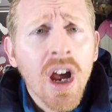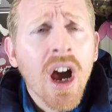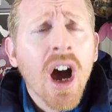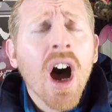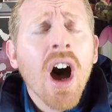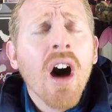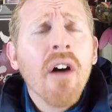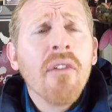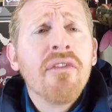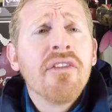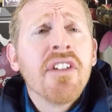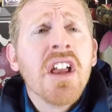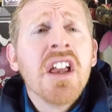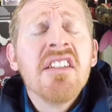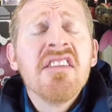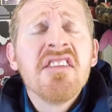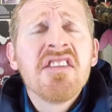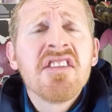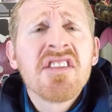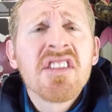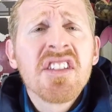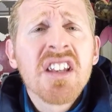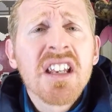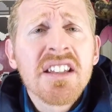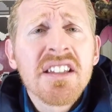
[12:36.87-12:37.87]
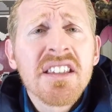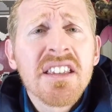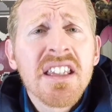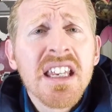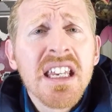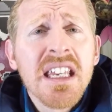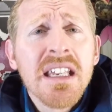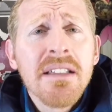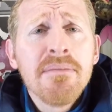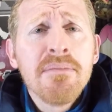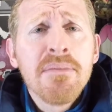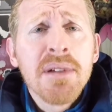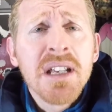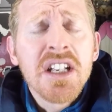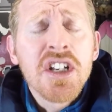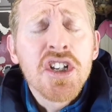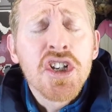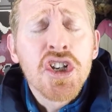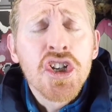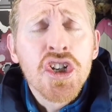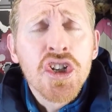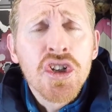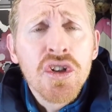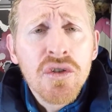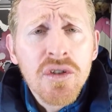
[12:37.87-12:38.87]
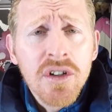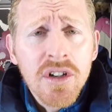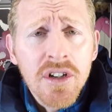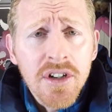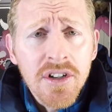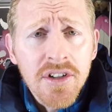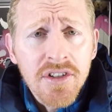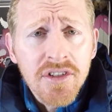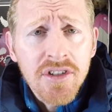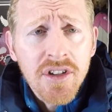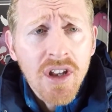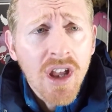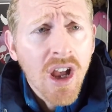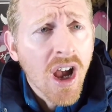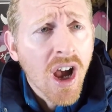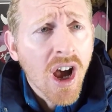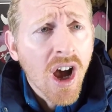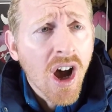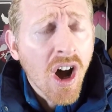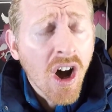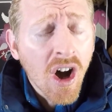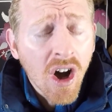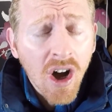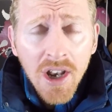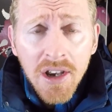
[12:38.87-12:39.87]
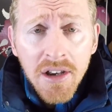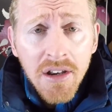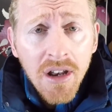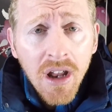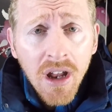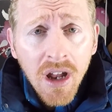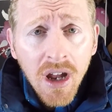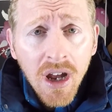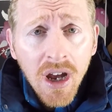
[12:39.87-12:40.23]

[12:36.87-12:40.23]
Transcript: of 16-bit shooters on